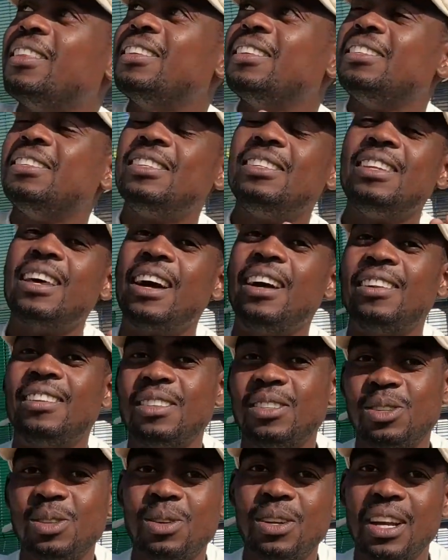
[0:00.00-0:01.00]
the
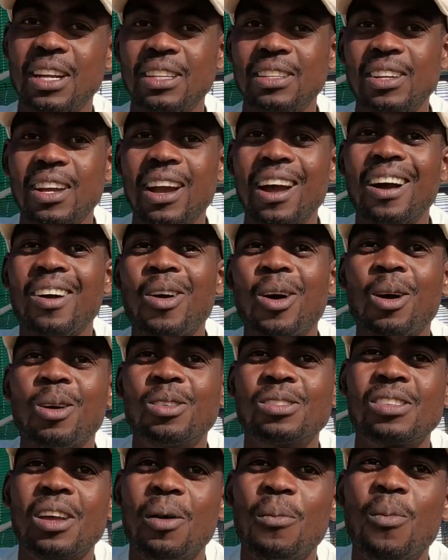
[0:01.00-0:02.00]
signal, you can call
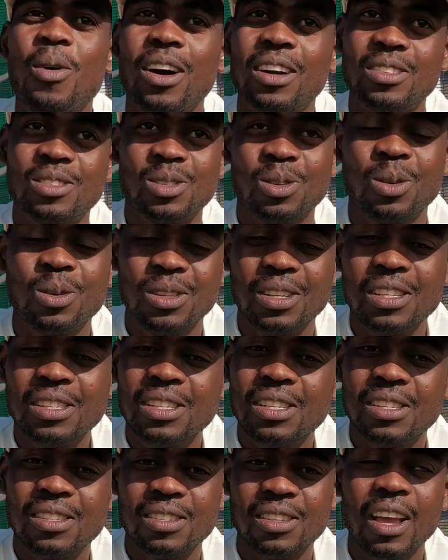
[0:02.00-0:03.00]
someone. So this
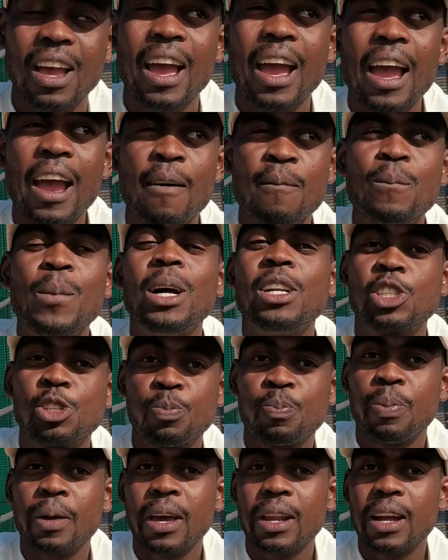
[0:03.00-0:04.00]
is a
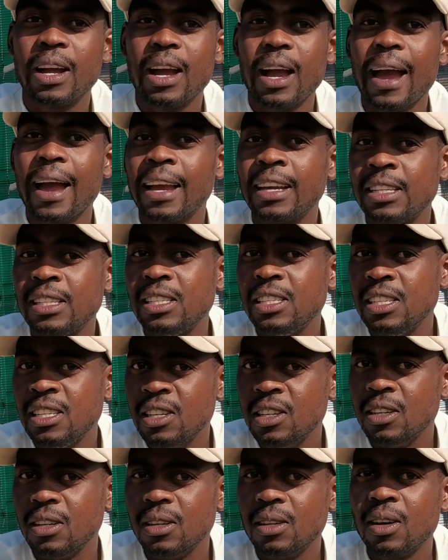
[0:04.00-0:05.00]
much better
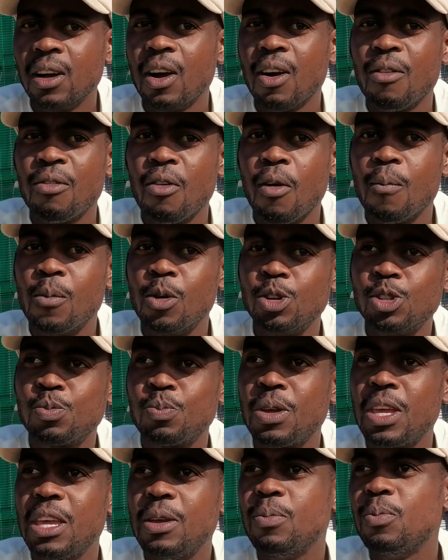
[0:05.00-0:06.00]
ideal for most
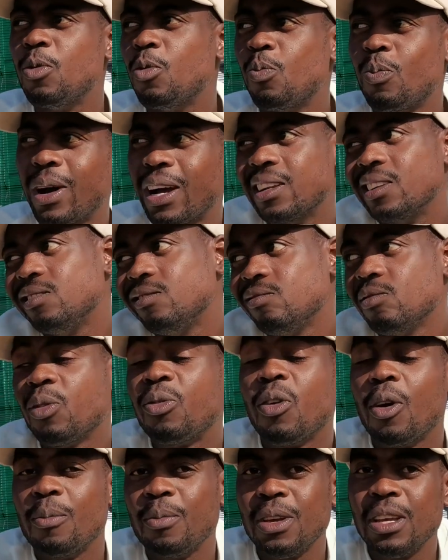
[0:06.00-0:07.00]
people, but
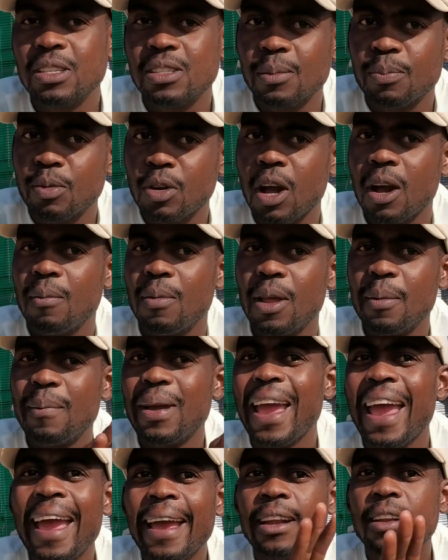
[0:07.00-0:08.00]
for me it's a problem.
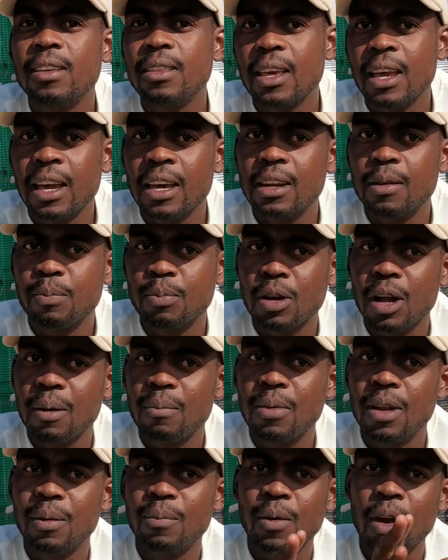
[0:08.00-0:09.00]
And they had a
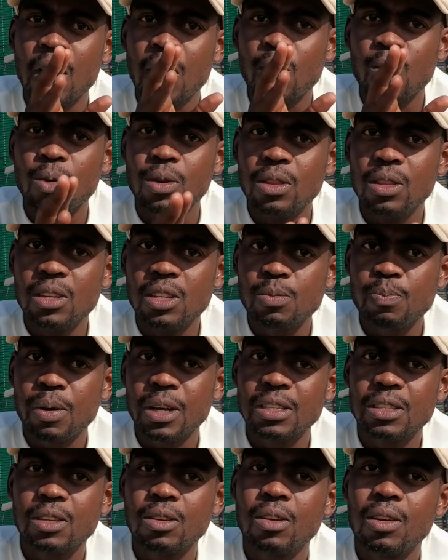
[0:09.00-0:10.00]
problem with this
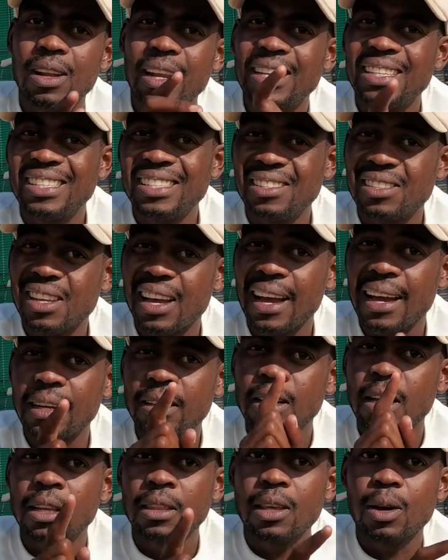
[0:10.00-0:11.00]
particular design
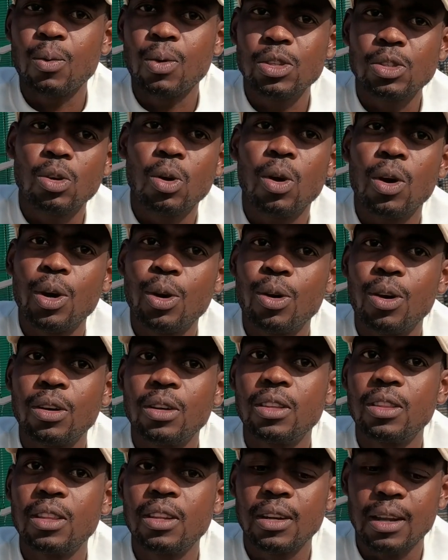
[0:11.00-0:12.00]
that was going on
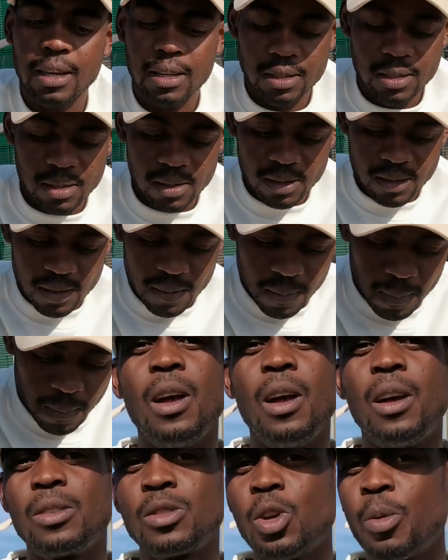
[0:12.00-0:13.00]
in the 90s.
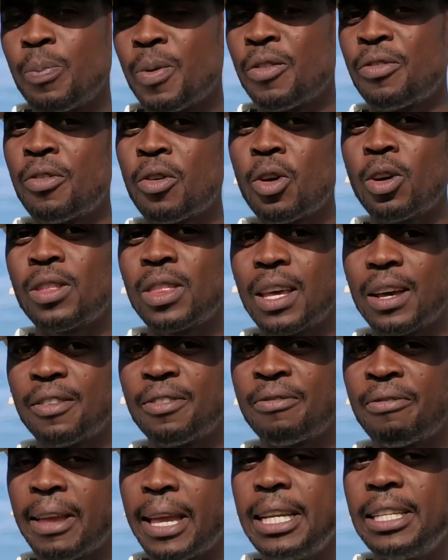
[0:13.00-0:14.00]
So before the
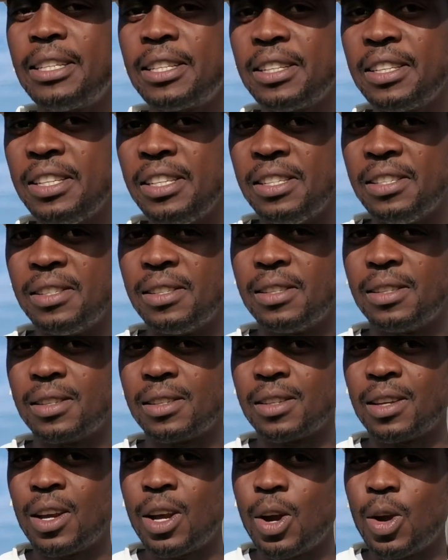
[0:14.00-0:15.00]
fake trees,
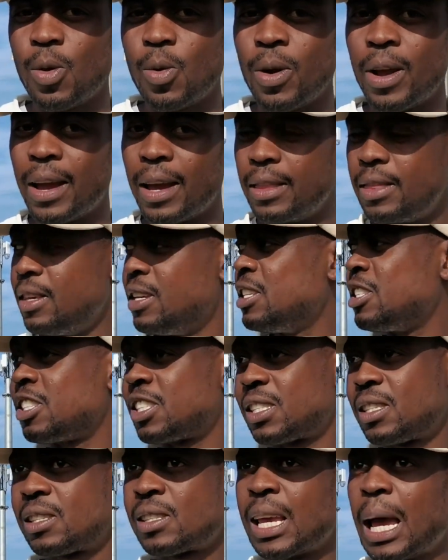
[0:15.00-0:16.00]
we had this
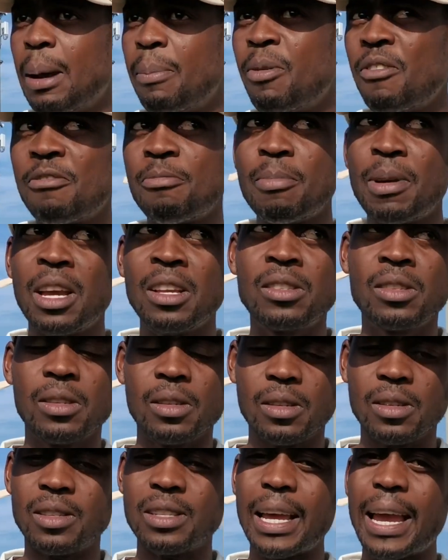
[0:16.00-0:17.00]
type of
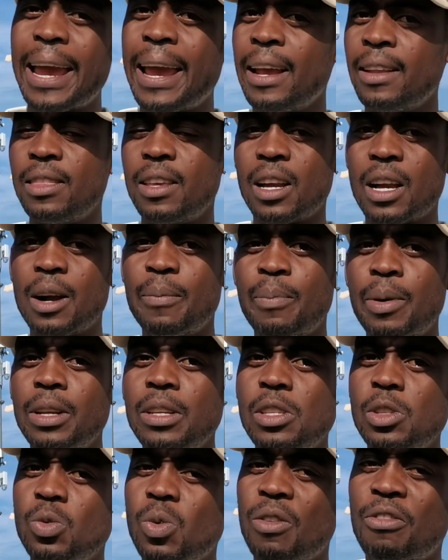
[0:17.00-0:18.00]
metals, and the
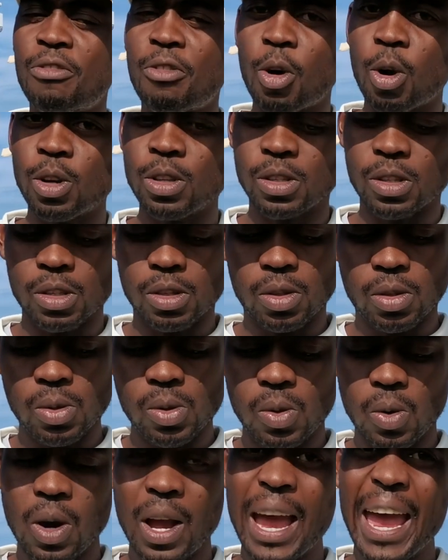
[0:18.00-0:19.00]
companies were forced
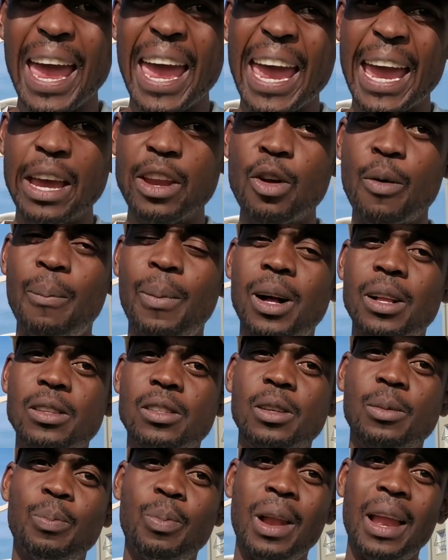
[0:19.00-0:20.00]
to add or
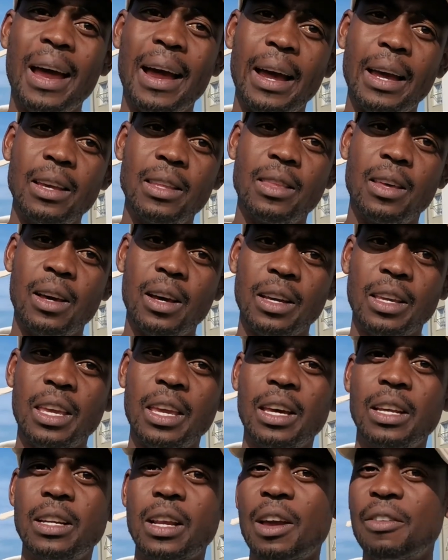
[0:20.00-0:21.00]
multiply the
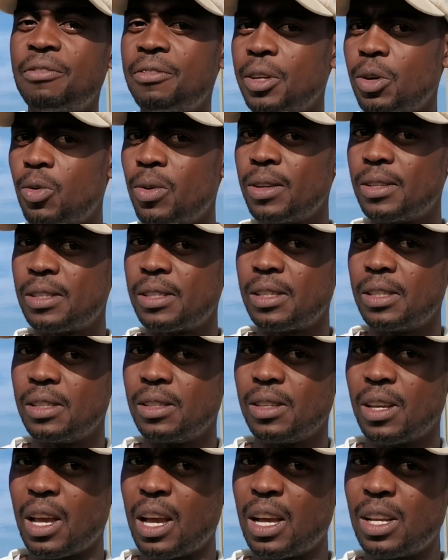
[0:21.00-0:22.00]
carrier
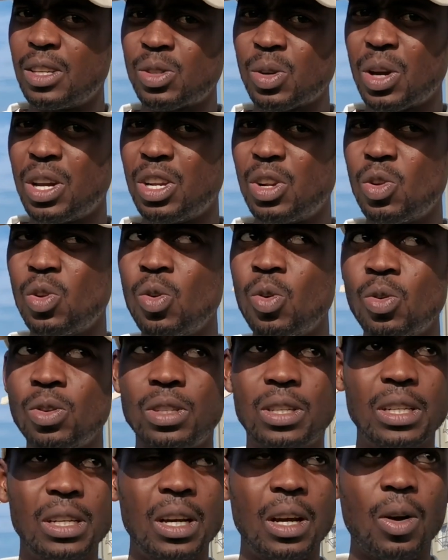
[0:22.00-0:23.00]
frequencies. So it
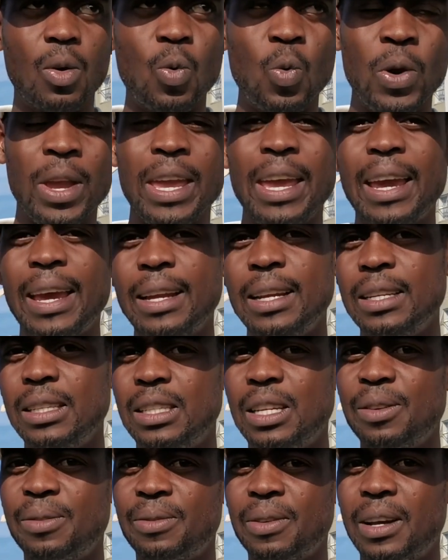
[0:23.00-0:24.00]
looked weird and
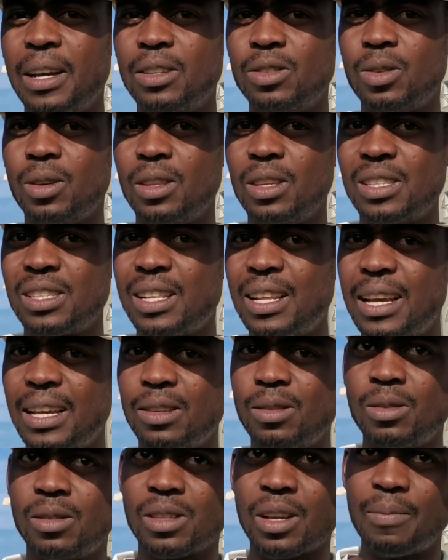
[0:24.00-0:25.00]
different. So this led
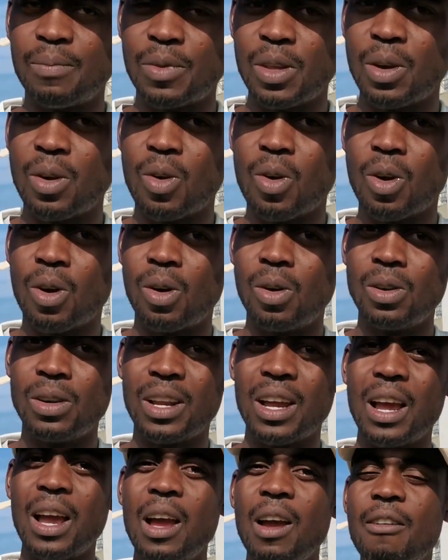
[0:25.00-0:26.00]
to something called
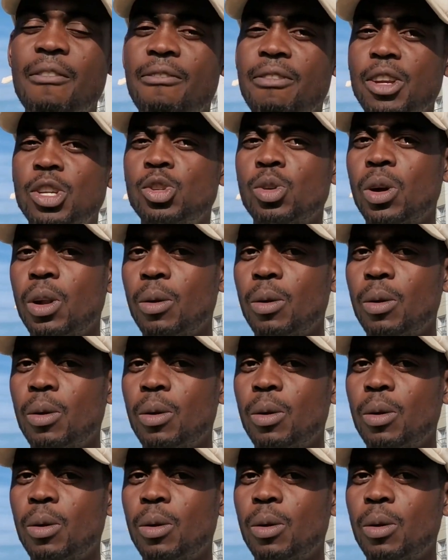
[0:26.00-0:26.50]
visual